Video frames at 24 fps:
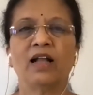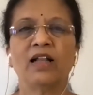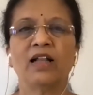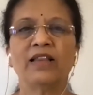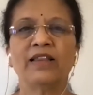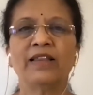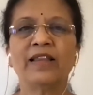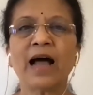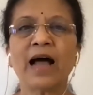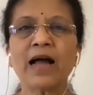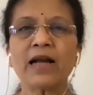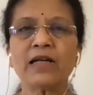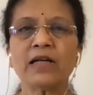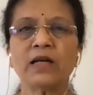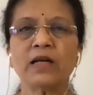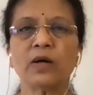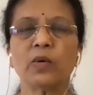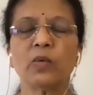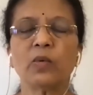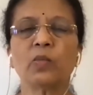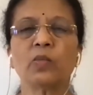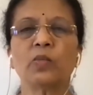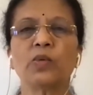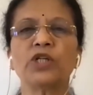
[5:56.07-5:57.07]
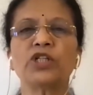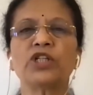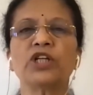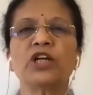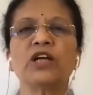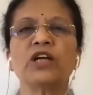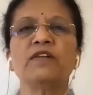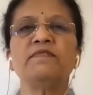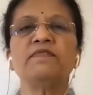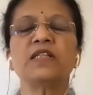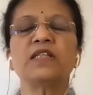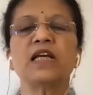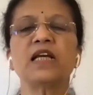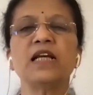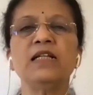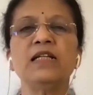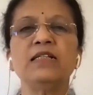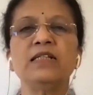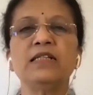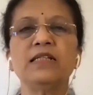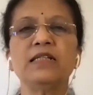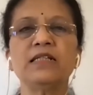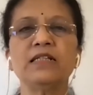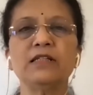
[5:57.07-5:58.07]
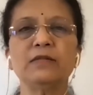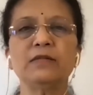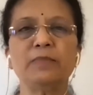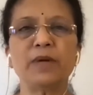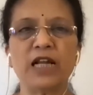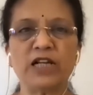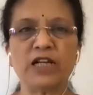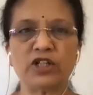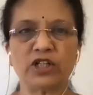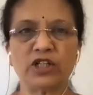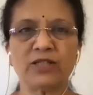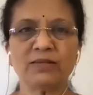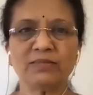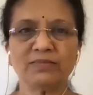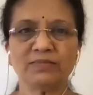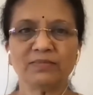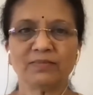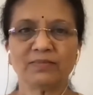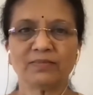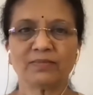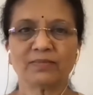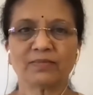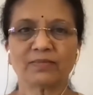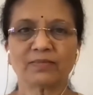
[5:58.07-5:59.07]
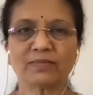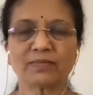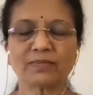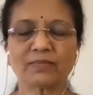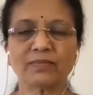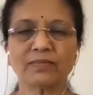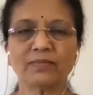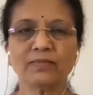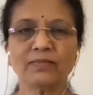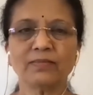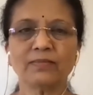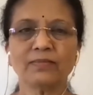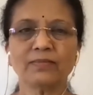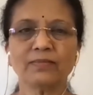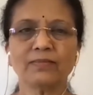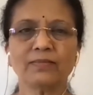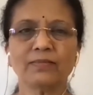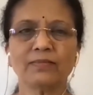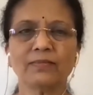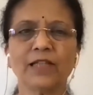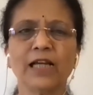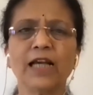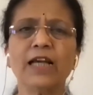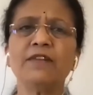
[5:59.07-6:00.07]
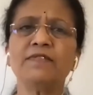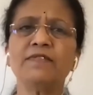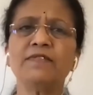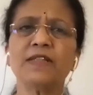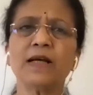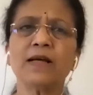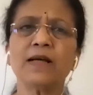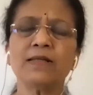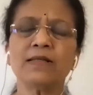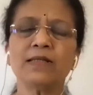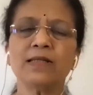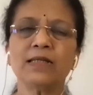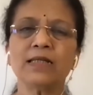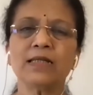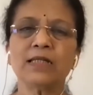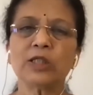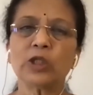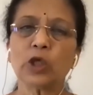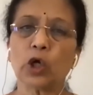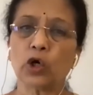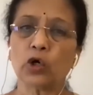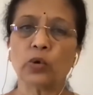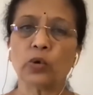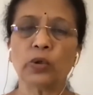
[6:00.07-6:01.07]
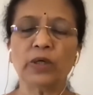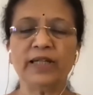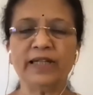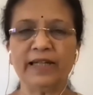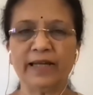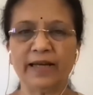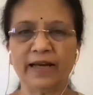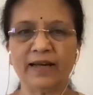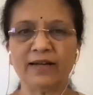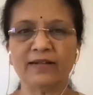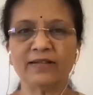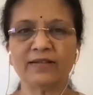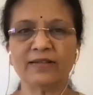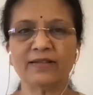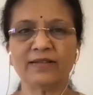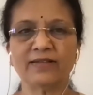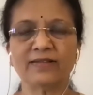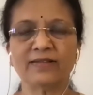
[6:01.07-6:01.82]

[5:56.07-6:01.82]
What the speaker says: that which gives instant pleasure gives us sorrow in the end.